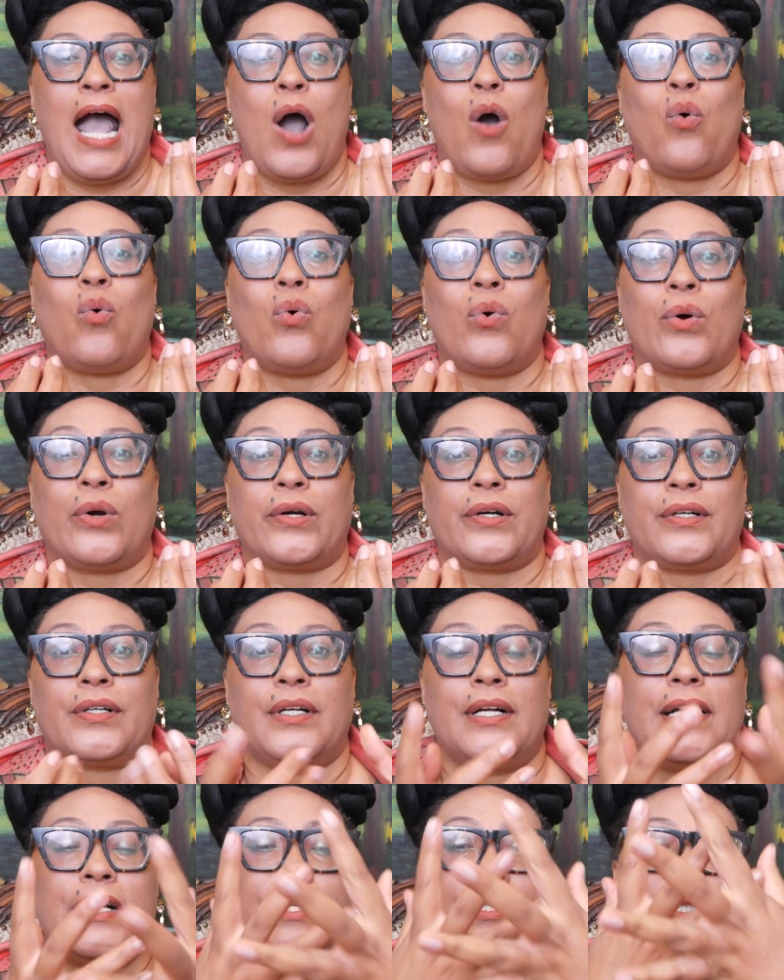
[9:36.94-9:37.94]

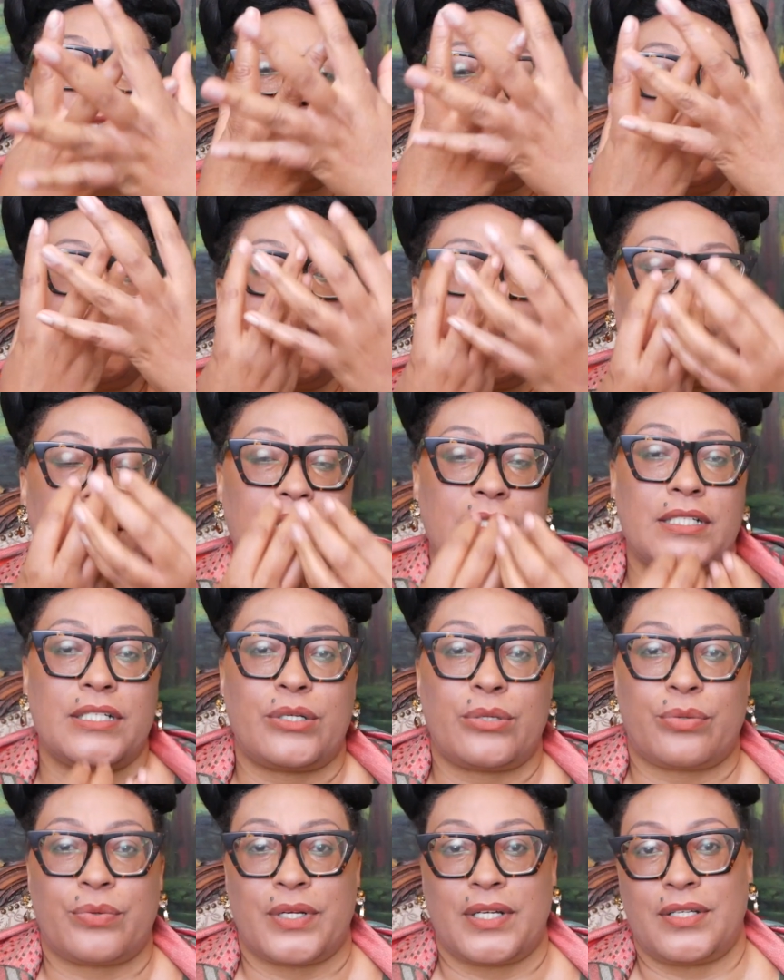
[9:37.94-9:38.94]
or
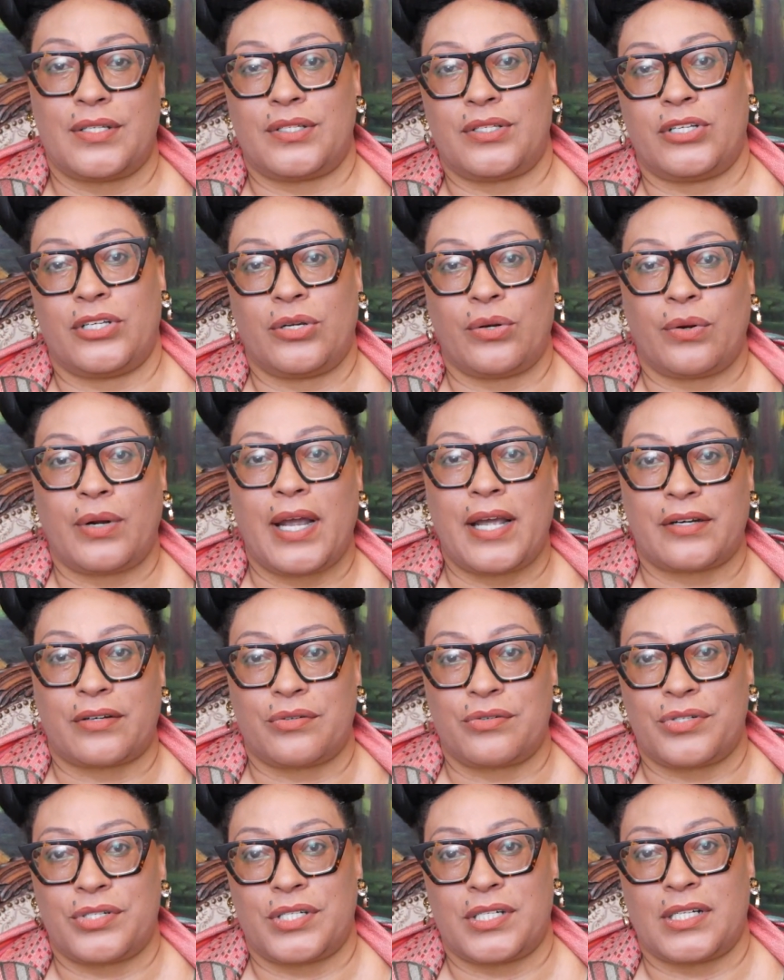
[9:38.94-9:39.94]
decrease your
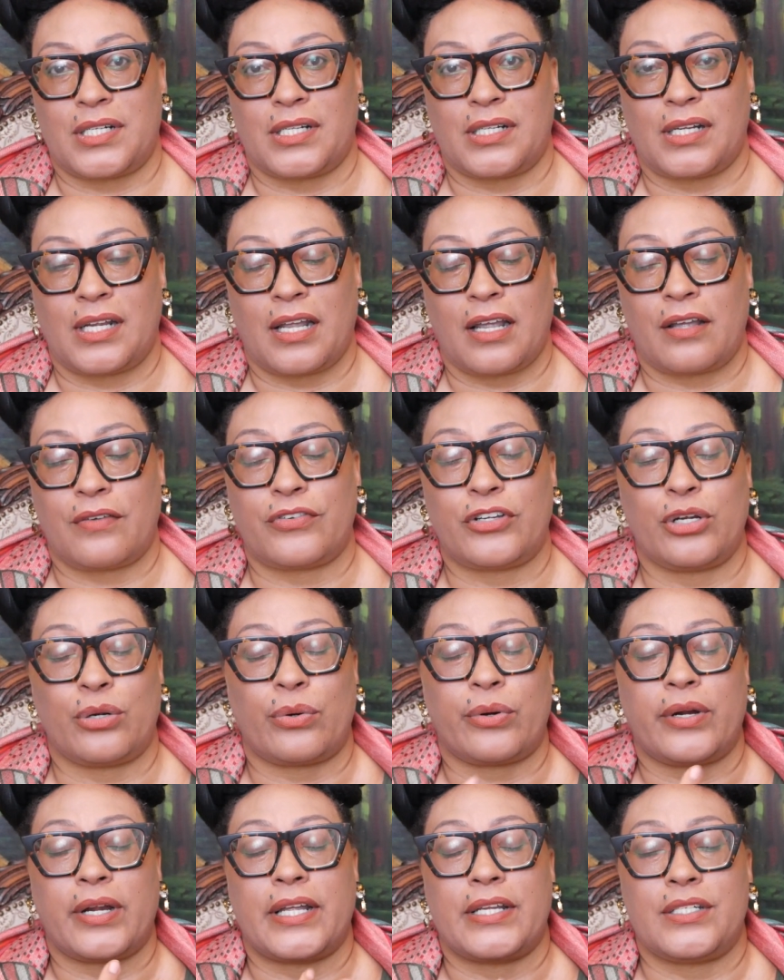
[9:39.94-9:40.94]
energy if
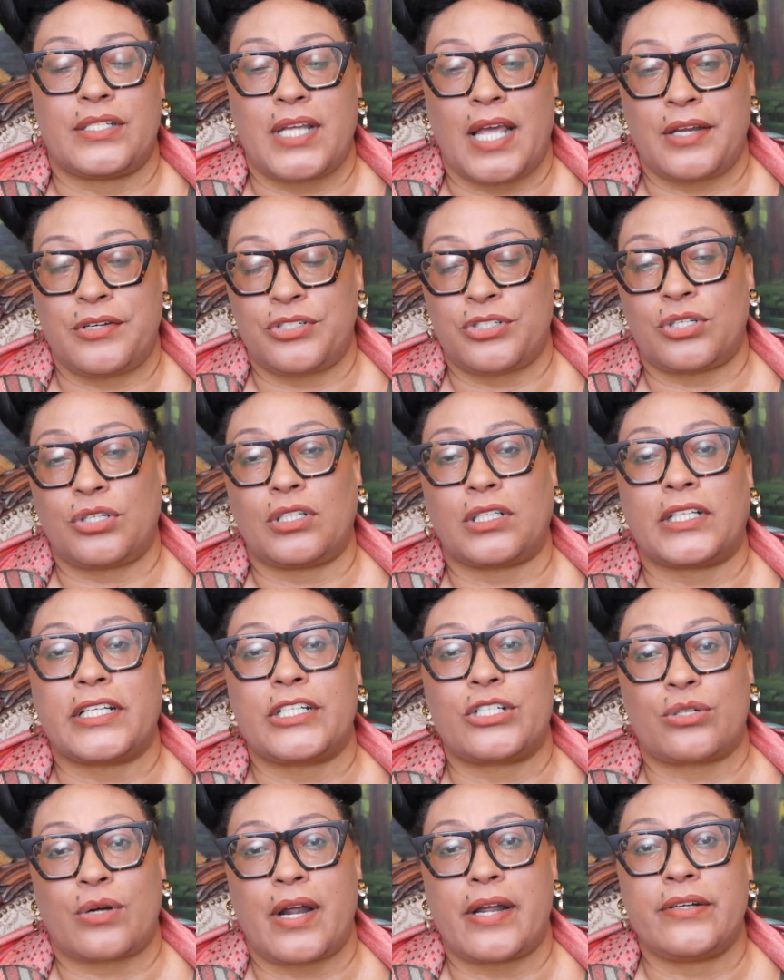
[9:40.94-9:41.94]
you're
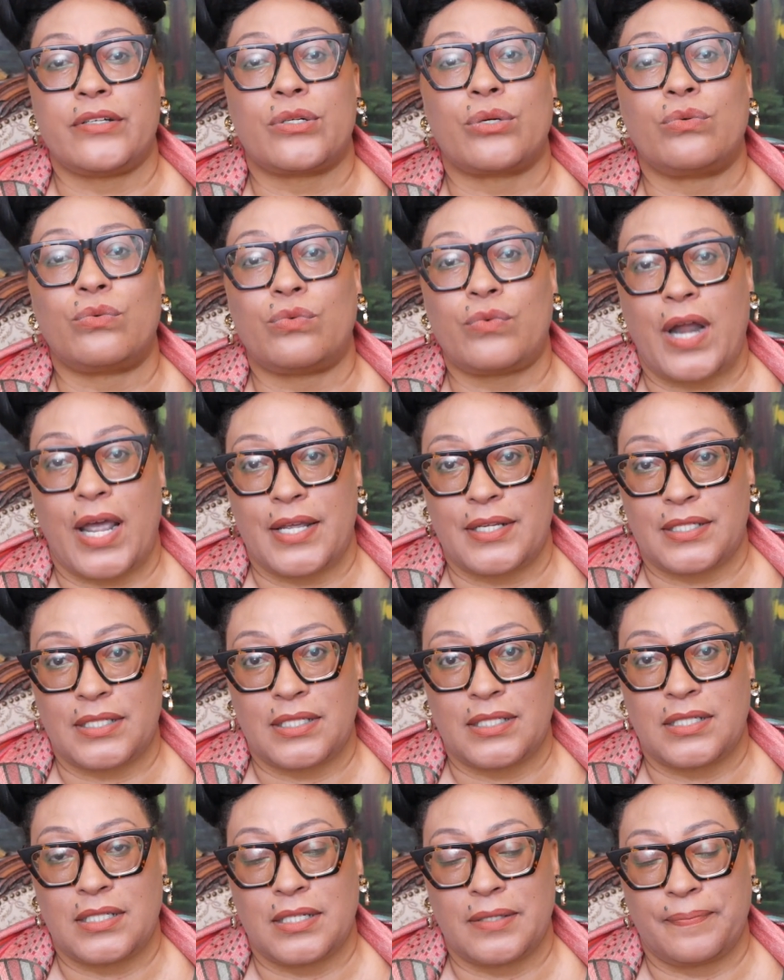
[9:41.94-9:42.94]
intentionally trying to
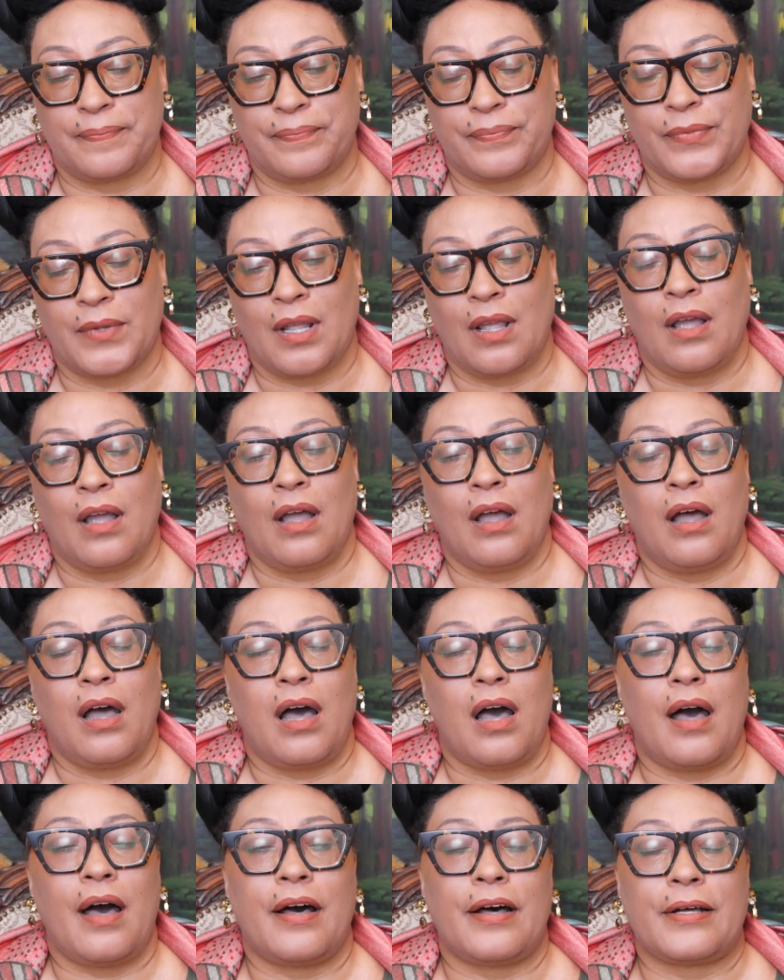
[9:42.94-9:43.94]
rest.
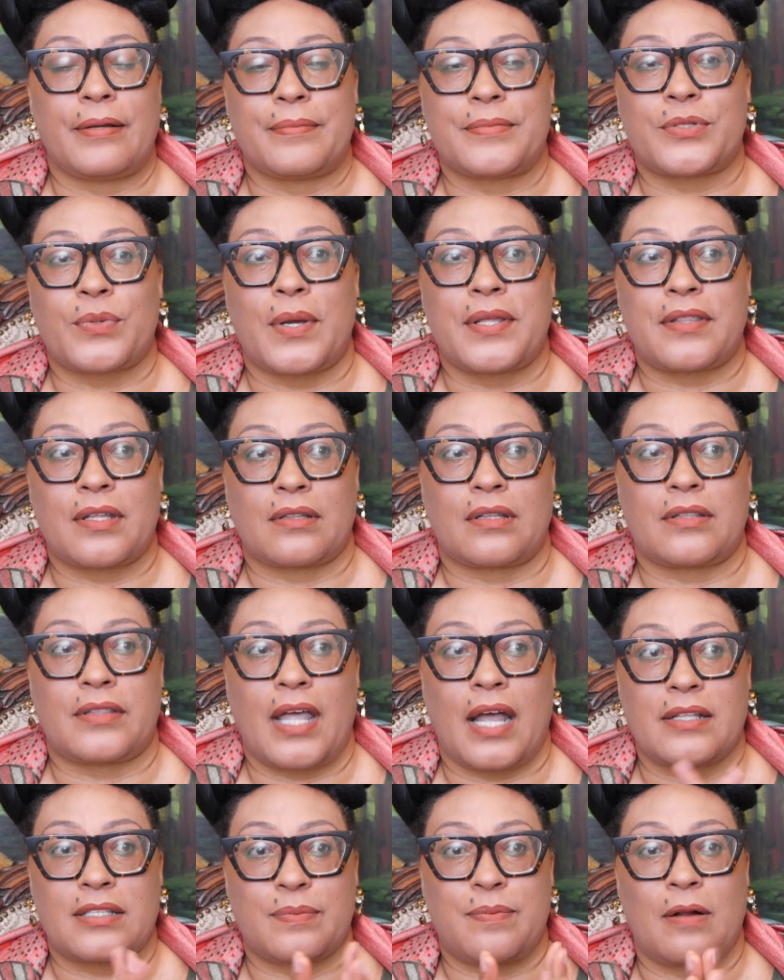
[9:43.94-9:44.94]
So I think that
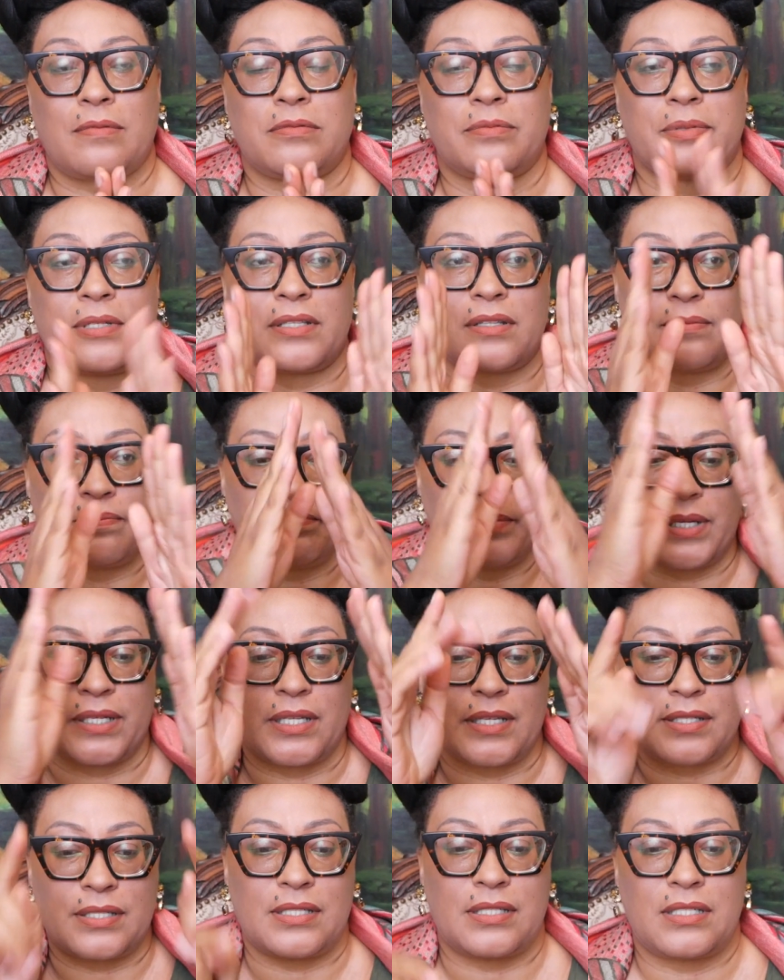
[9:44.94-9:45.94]
that's probably the
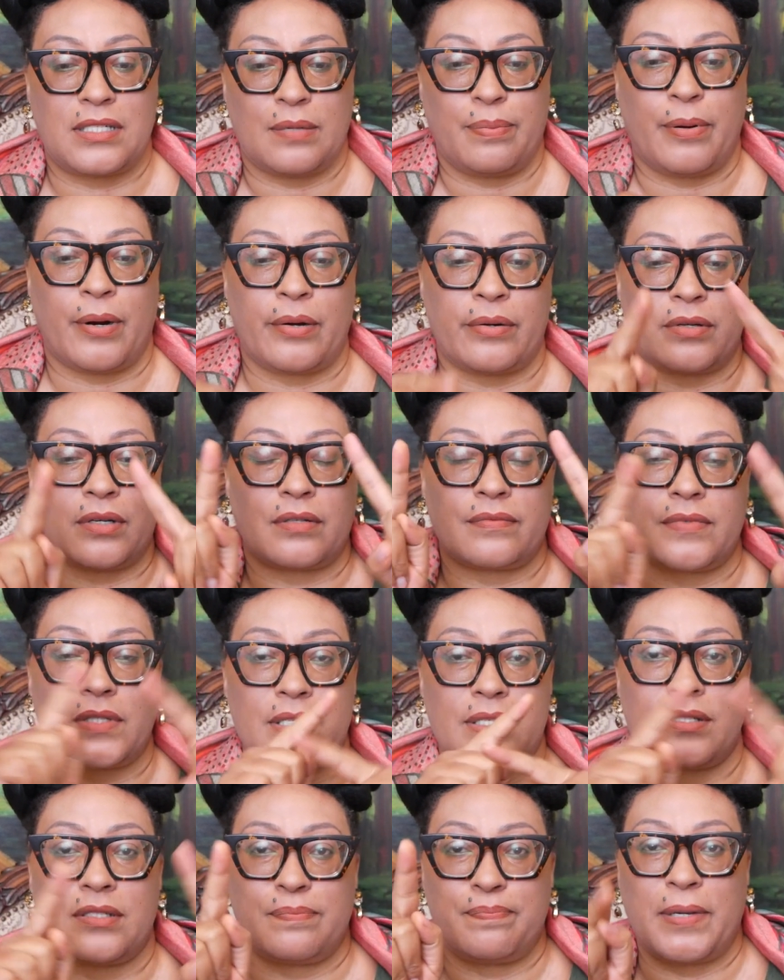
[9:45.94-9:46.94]
biggest part of
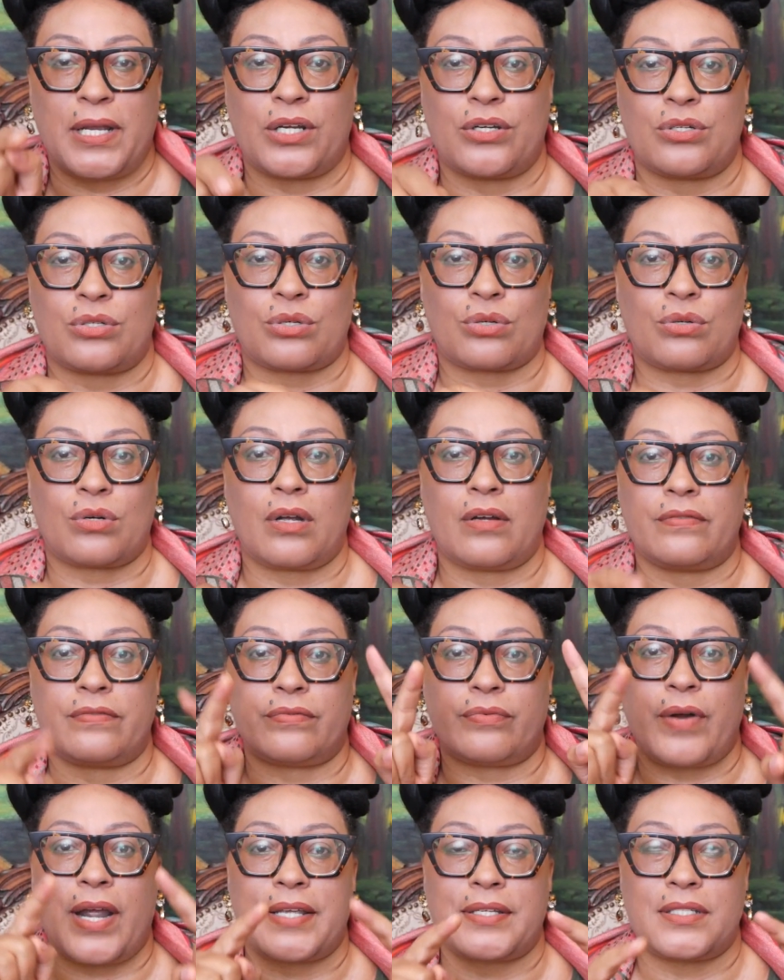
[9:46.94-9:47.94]
this picture
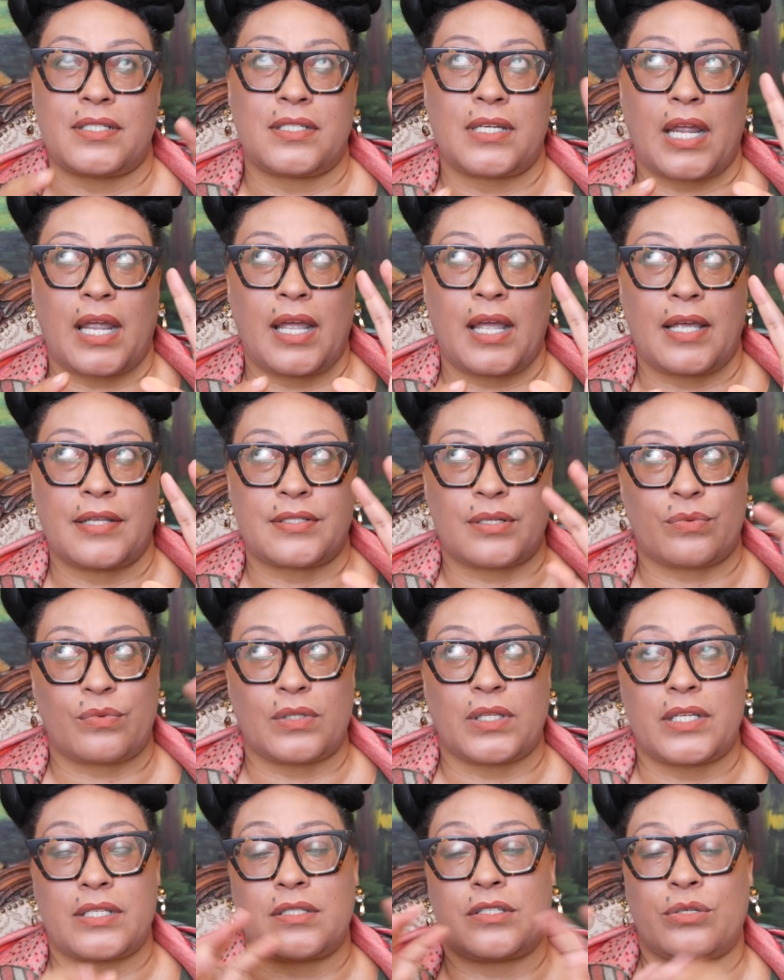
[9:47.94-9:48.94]
of rest as it
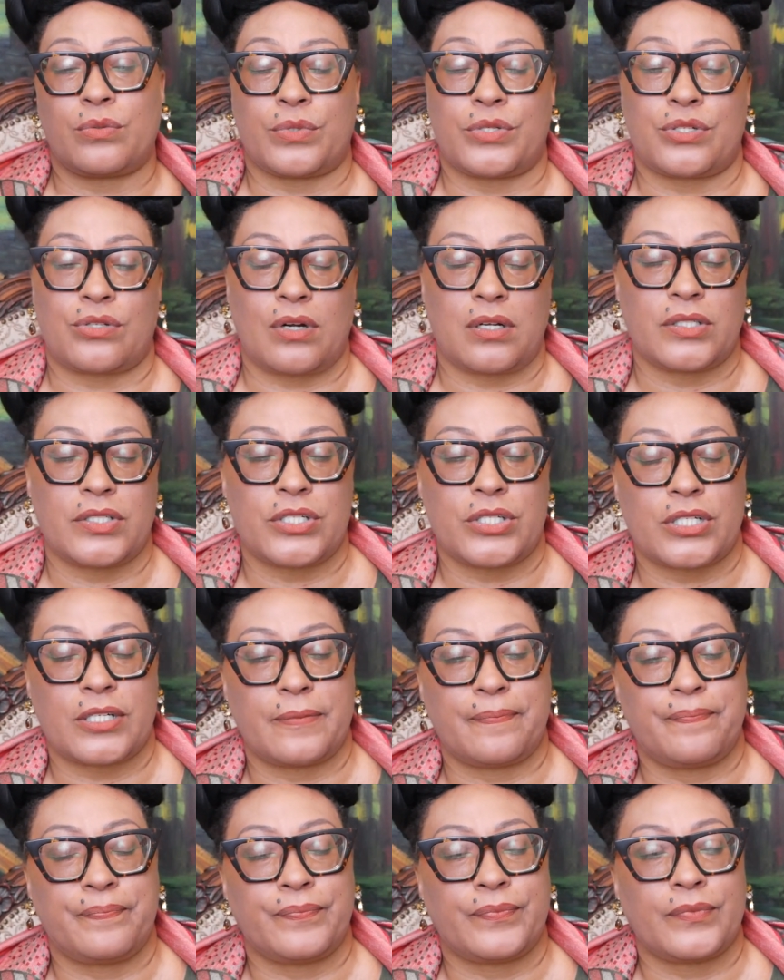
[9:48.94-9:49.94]
relates to astrology.